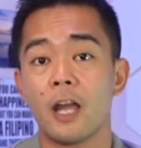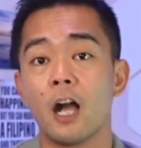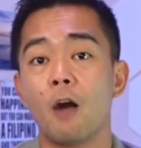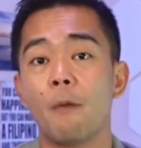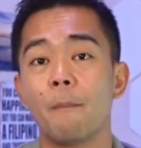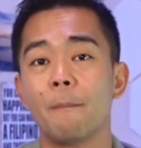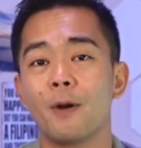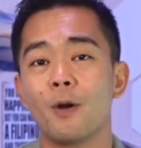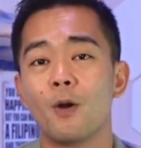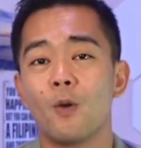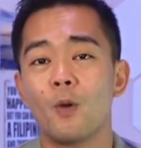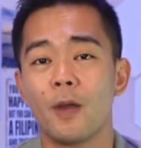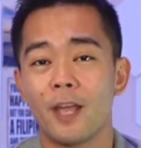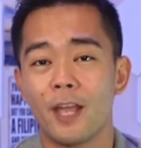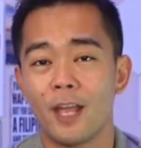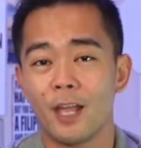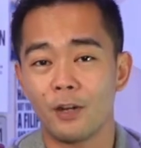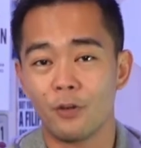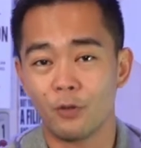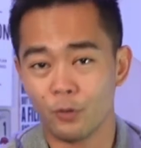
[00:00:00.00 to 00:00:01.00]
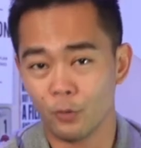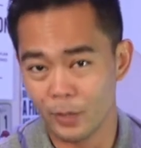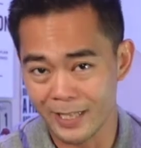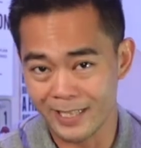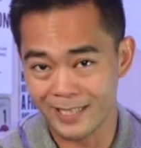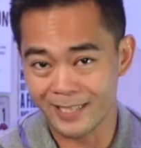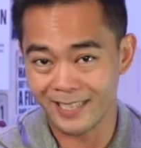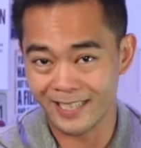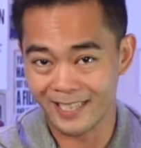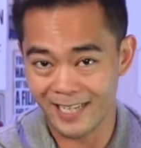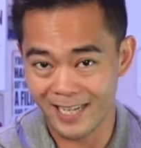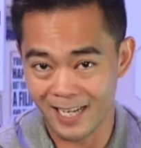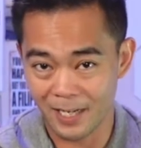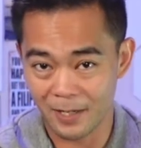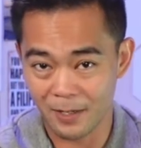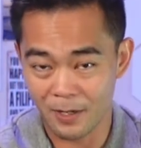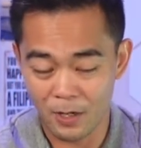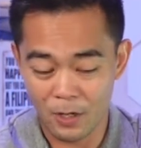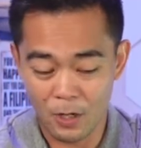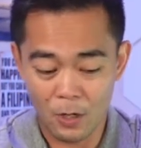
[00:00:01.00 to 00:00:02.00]
elbow, wrist, and
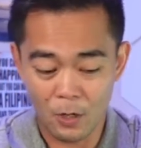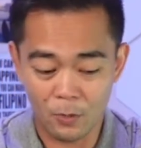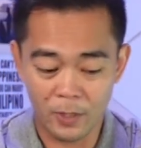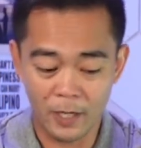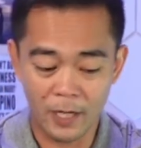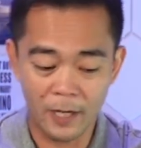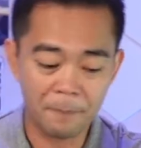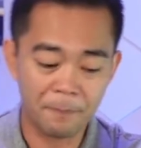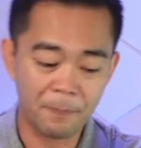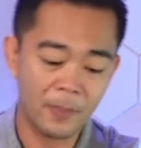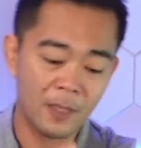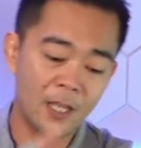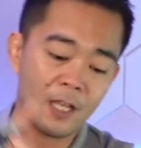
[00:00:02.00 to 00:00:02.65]
hand. Okay?